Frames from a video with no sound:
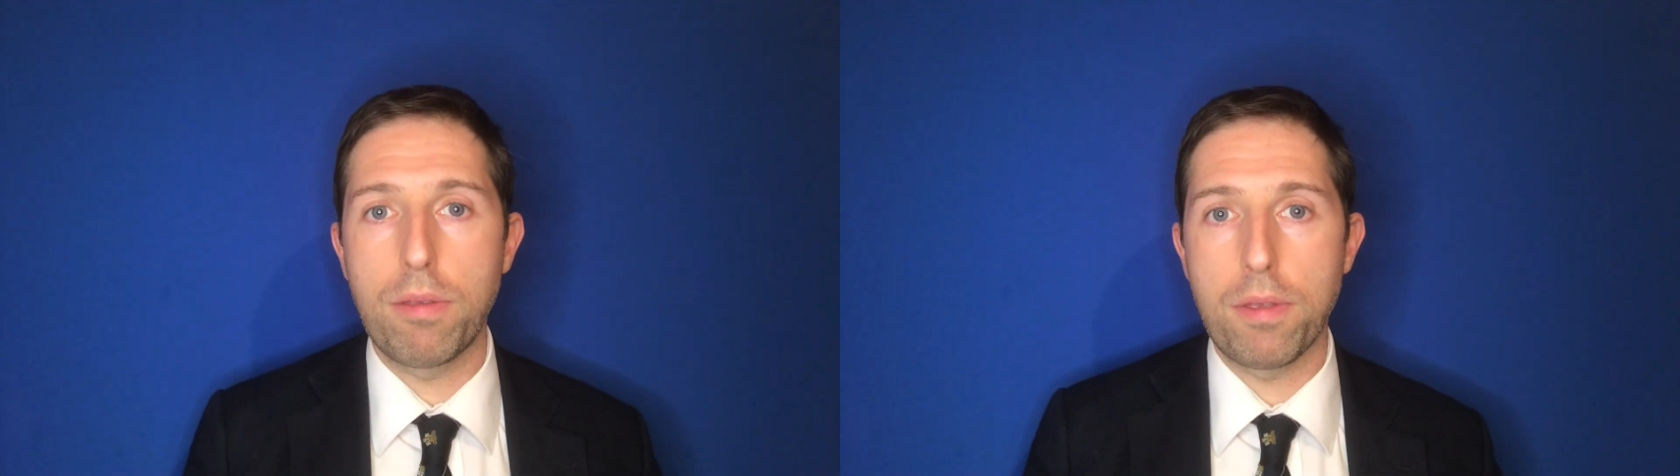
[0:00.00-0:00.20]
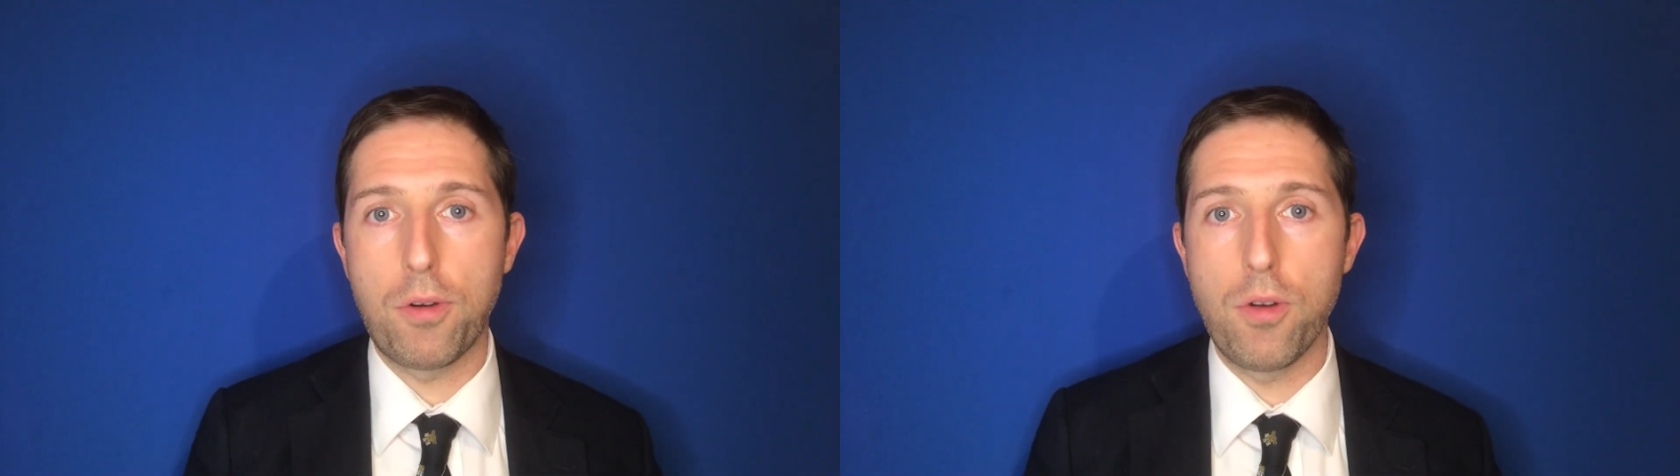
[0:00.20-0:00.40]

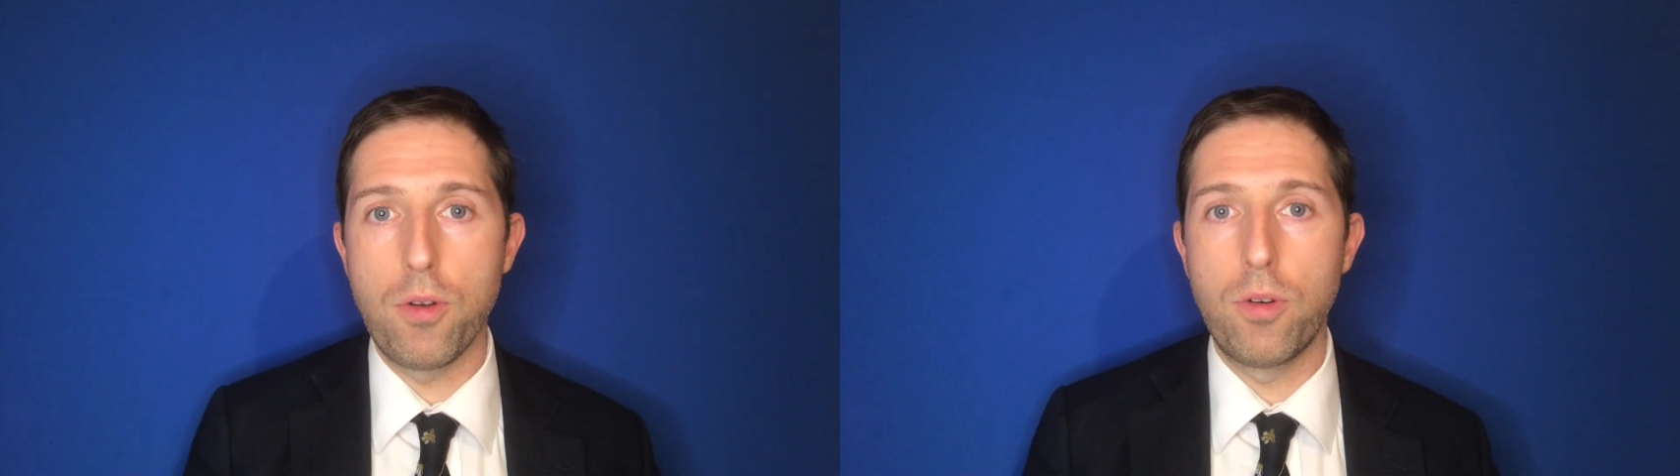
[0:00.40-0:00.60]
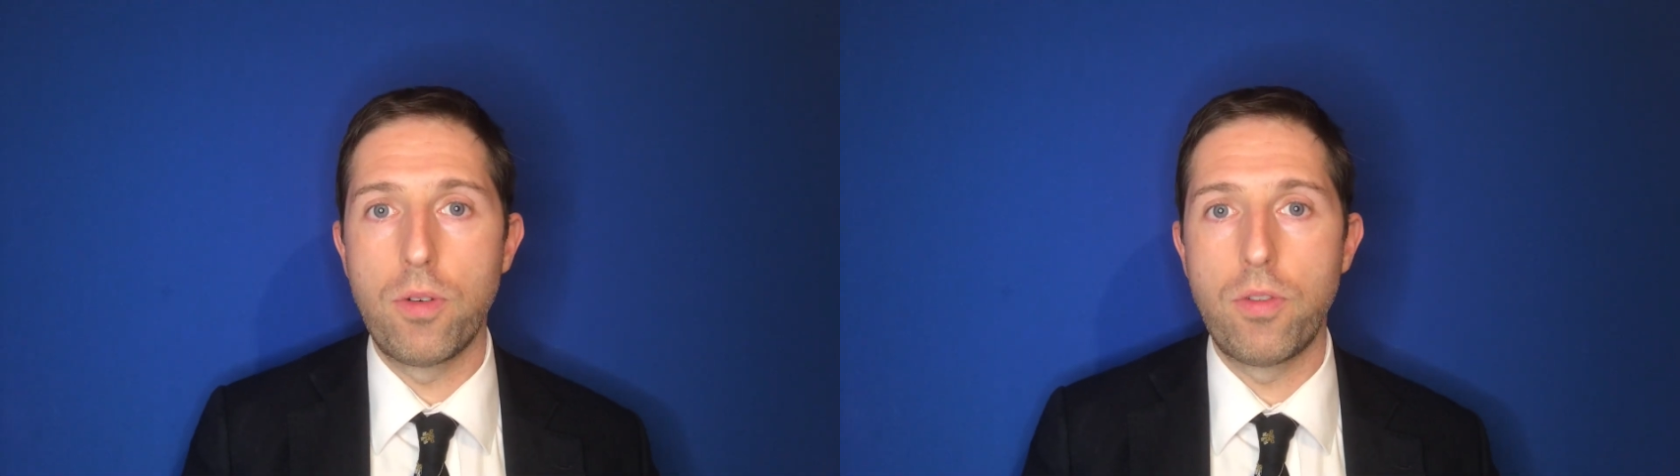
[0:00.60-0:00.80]

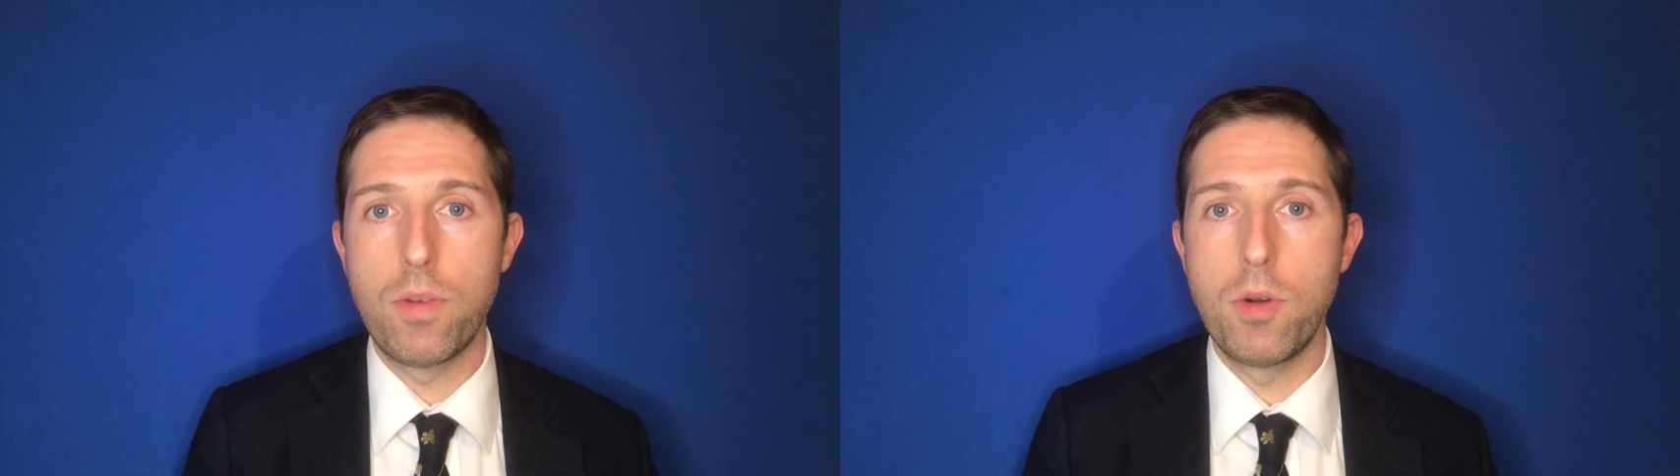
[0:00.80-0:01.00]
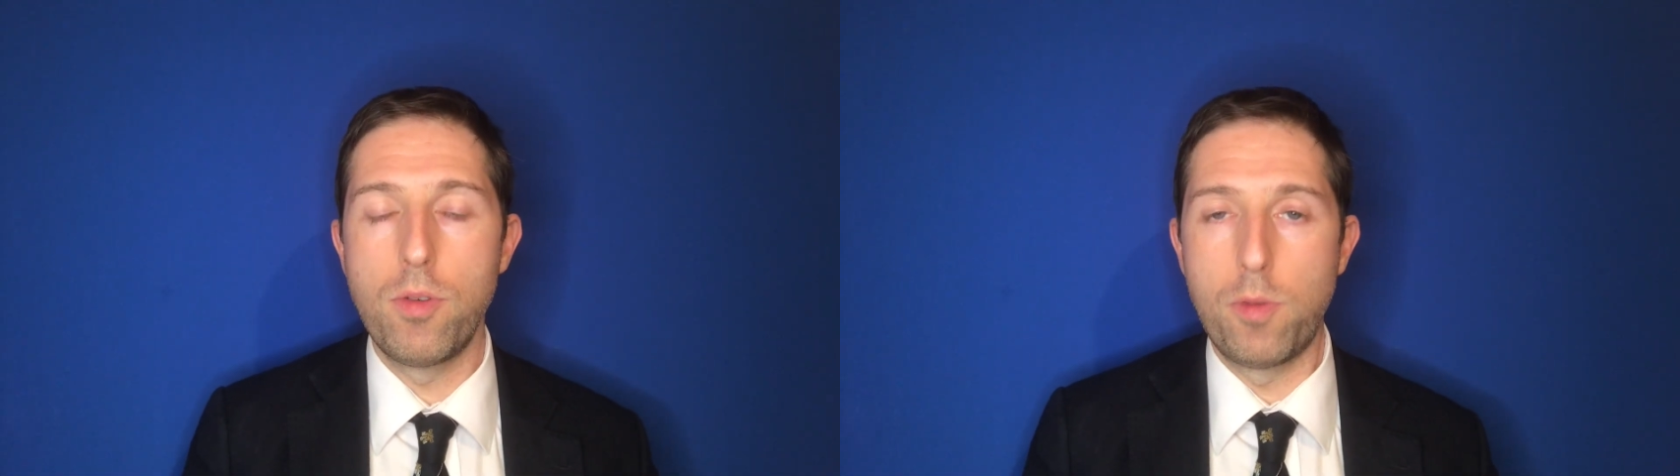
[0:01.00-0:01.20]
through
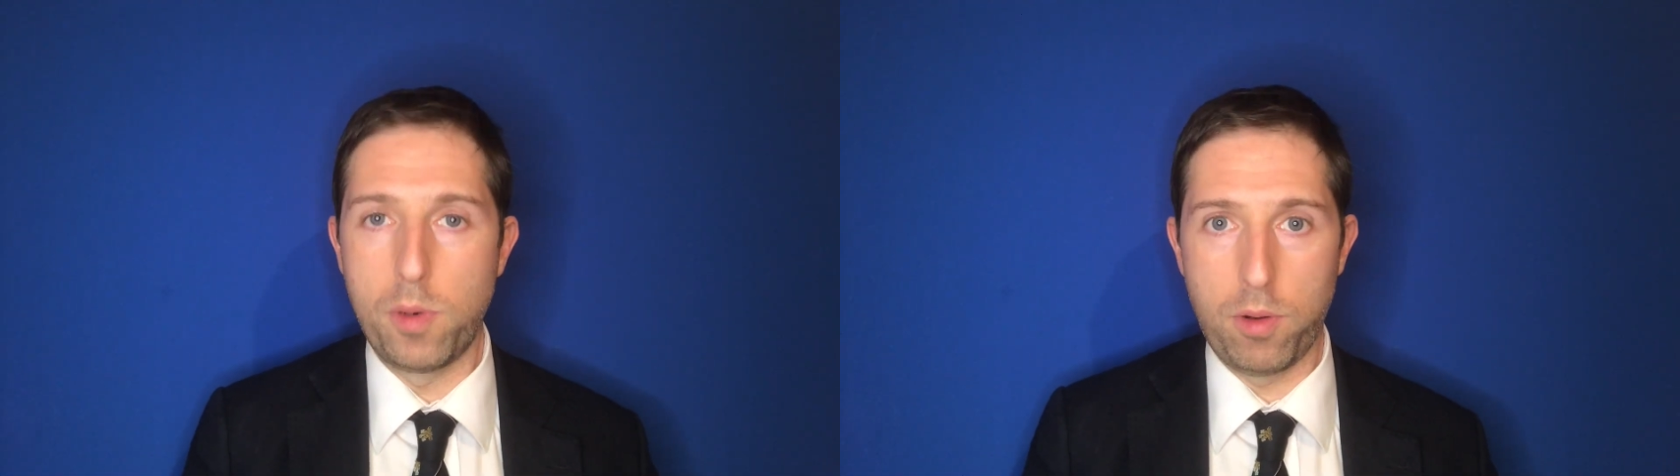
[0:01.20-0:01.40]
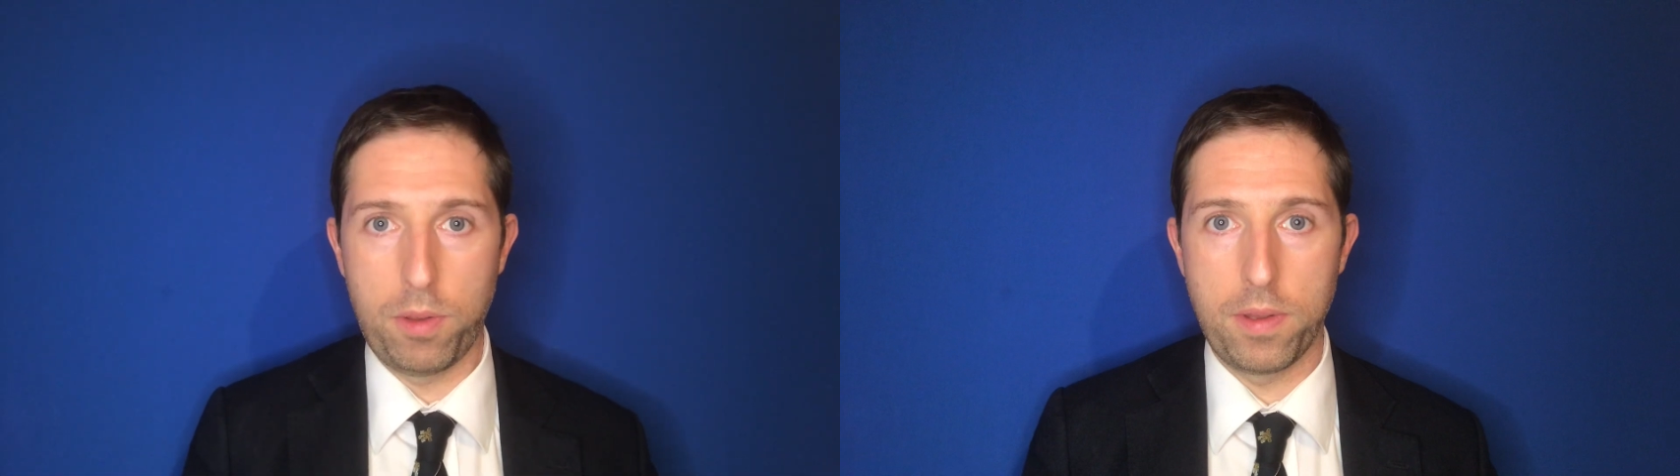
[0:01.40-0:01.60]
removable